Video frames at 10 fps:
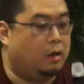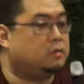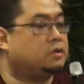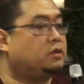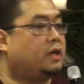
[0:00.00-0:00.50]

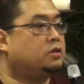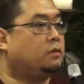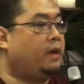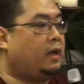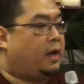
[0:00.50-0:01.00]
So Dr.
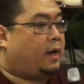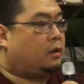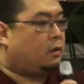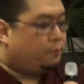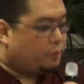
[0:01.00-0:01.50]
May
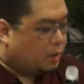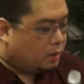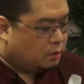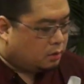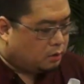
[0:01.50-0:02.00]
had
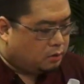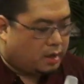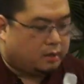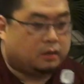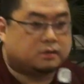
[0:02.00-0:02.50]

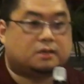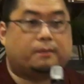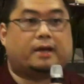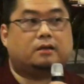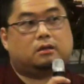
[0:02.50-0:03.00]
done the
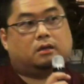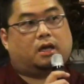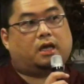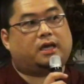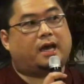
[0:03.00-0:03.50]
cement
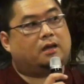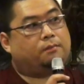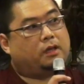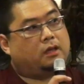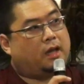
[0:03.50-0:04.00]
and
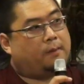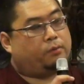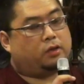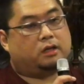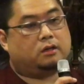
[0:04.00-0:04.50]
canopy and
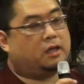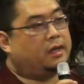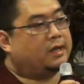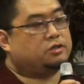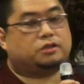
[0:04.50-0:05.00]
put in the
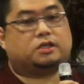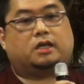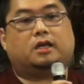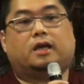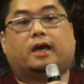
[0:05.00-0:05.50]

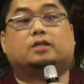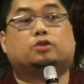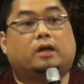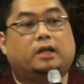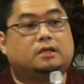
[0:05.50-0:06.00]
electricity and
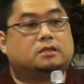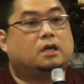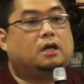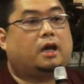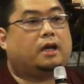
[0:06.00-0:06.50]
toilets
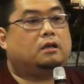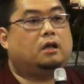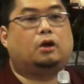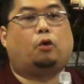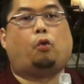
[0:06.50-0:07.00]
and
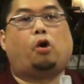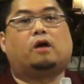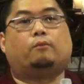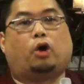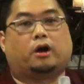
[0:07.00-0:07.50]

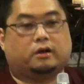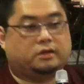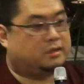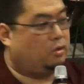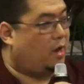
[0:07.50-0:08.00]
warm water.
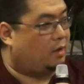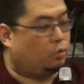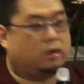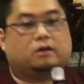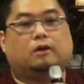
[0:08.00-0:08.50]
There's no hot
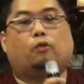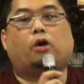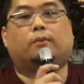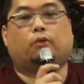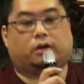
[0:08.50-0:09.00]
water,
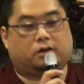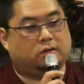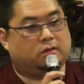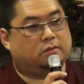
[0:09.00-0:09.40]
warm water.